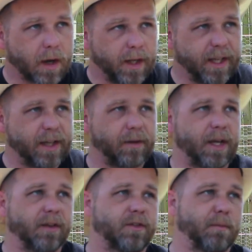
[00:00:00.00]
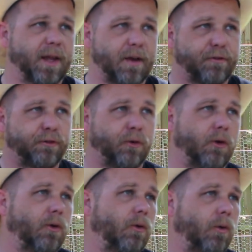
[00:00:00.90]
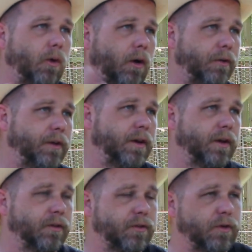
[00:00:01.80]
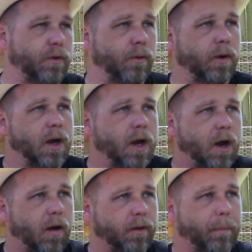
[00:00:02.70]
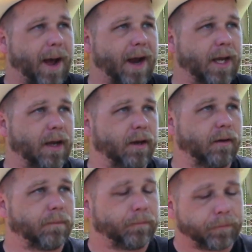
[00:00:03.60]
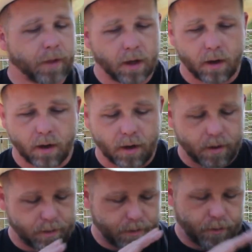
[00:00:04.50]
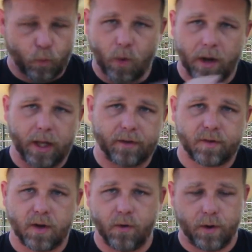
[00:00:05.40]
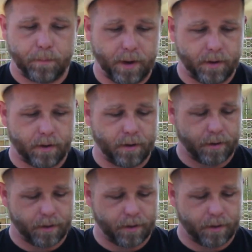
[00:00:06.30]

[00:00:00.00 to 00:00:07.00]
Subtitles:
And then you get some of that floral earthiness too on the back end. Well executed beer.